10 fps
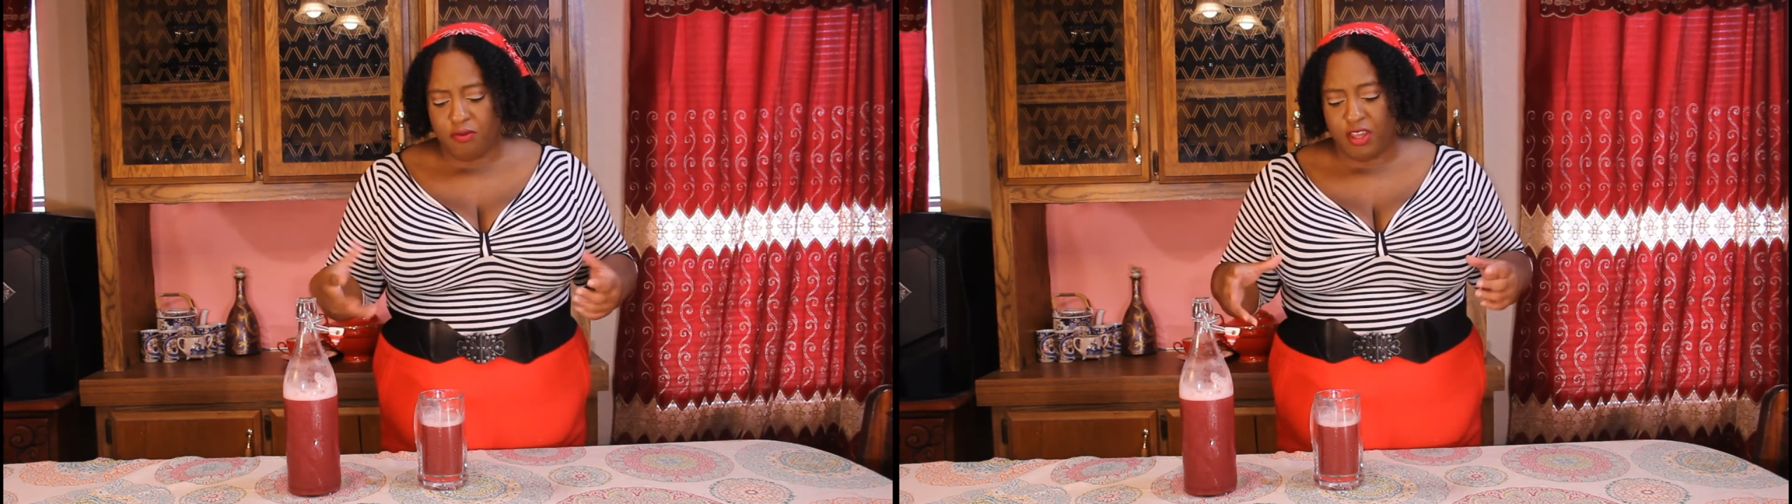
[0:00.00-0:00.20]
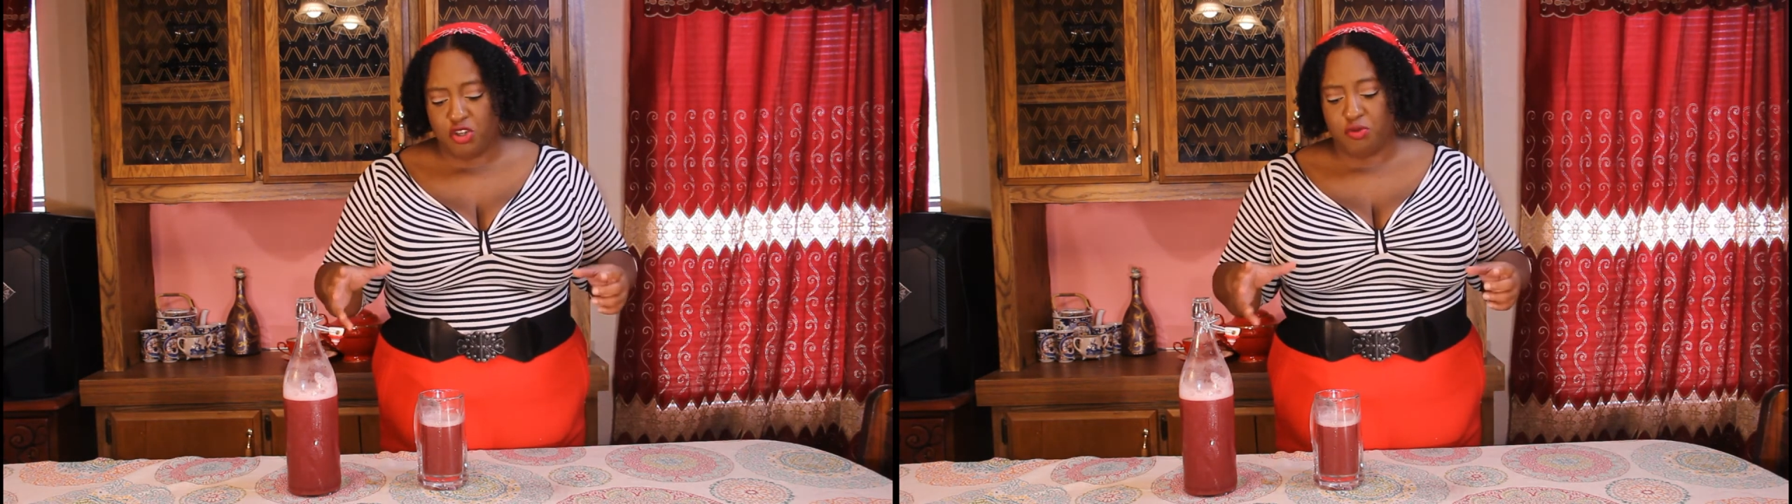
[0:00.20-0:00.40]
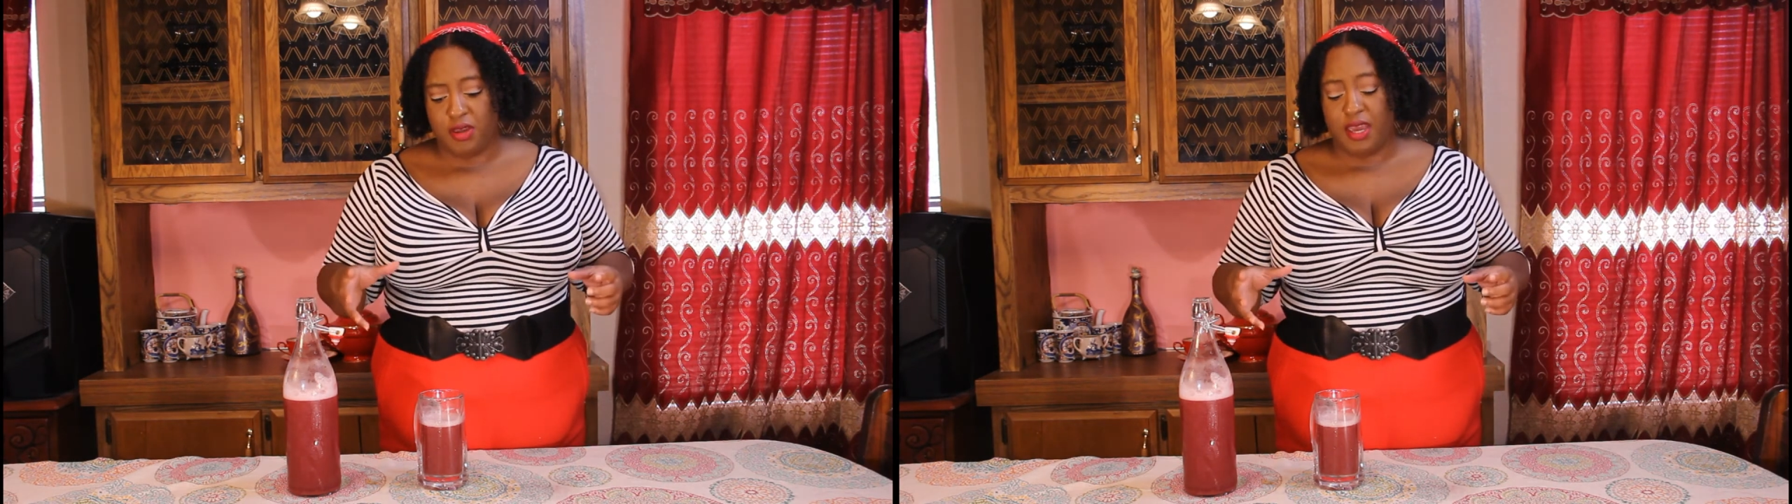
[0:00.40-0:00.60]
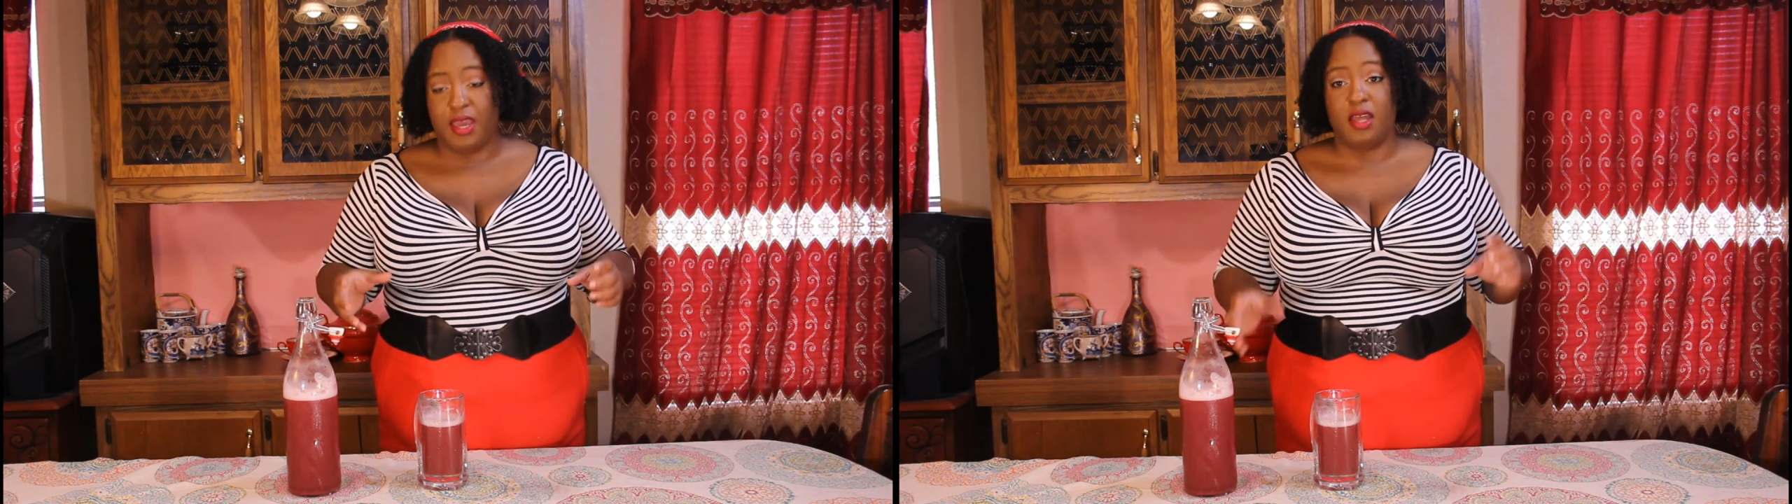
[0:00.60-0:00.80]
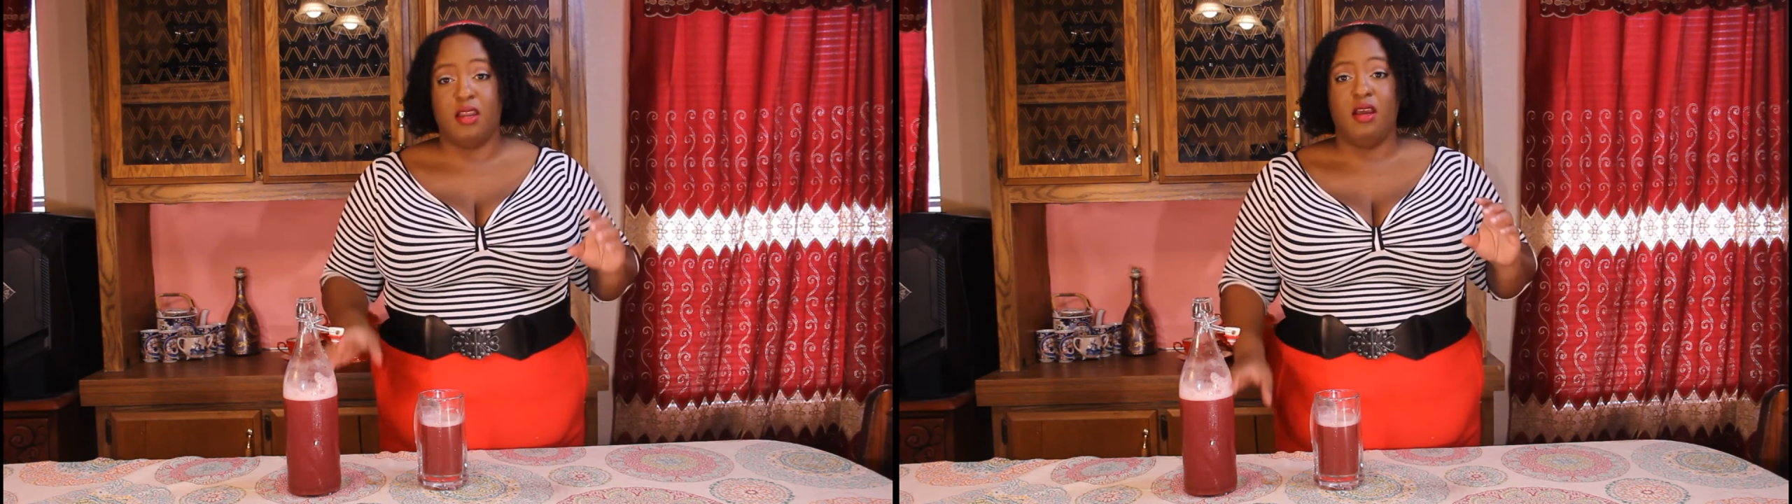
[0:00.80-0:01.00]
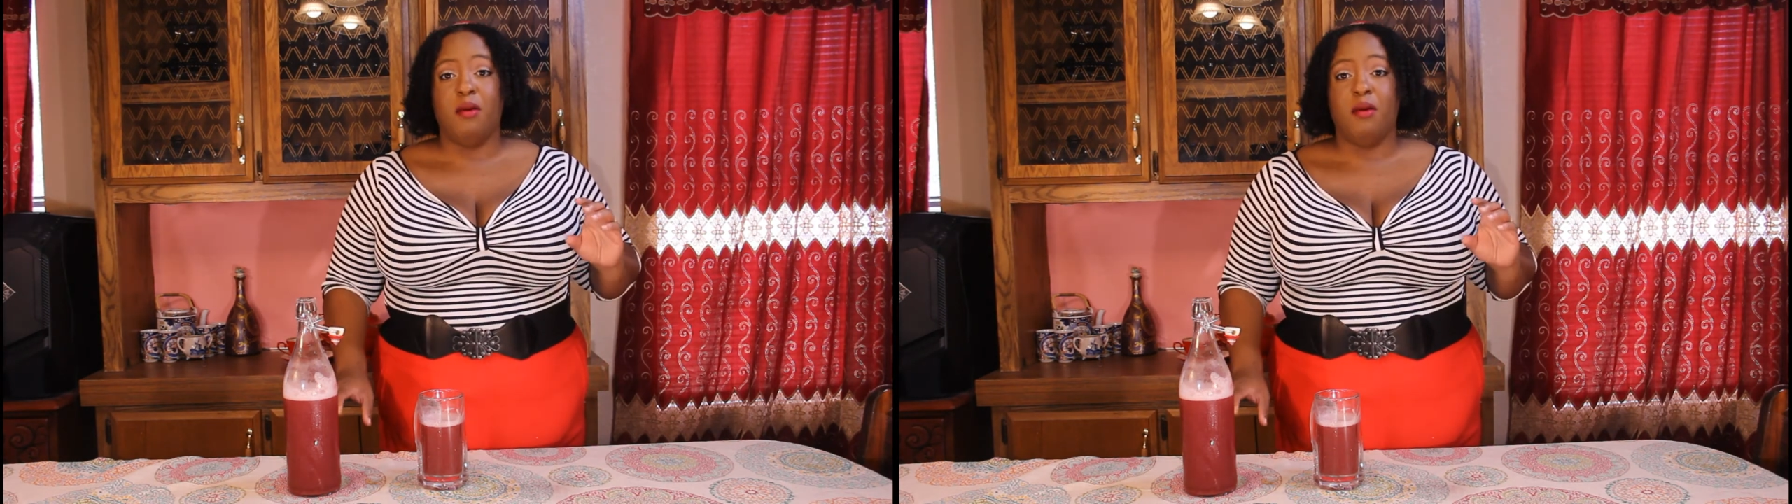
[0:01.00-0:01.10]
that you get